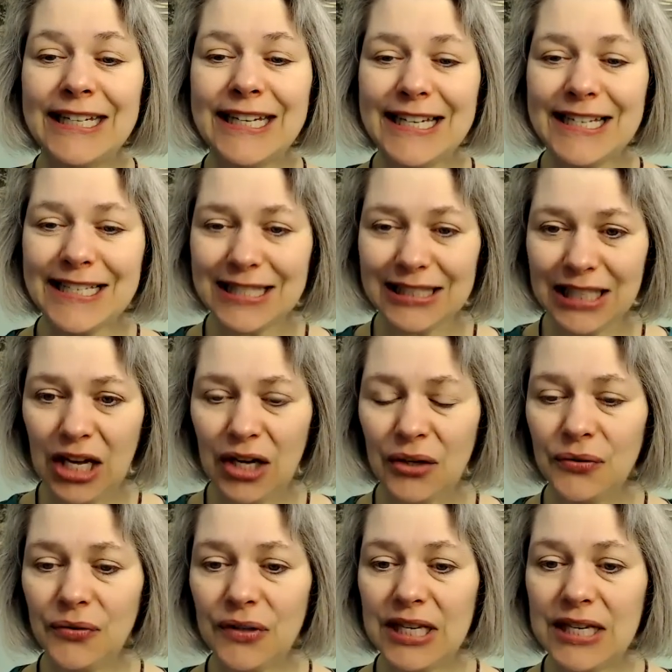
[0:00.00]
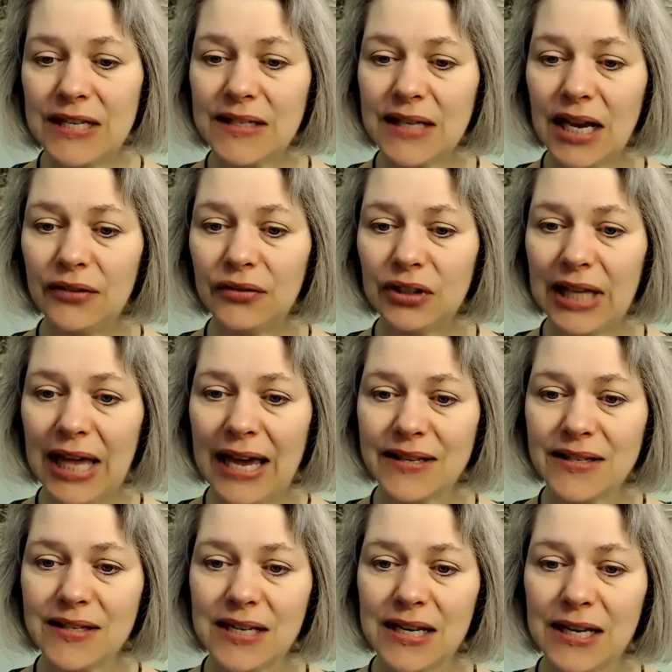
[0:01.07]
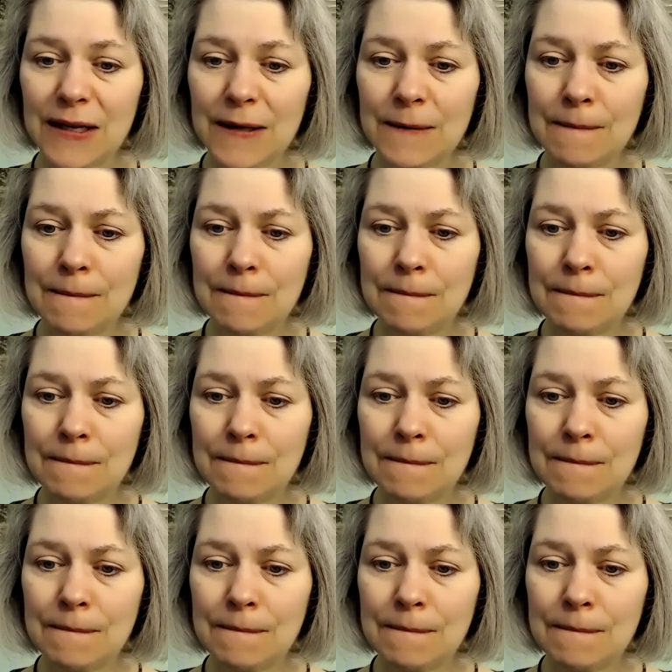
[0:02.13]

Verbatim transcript: His love is everlasting.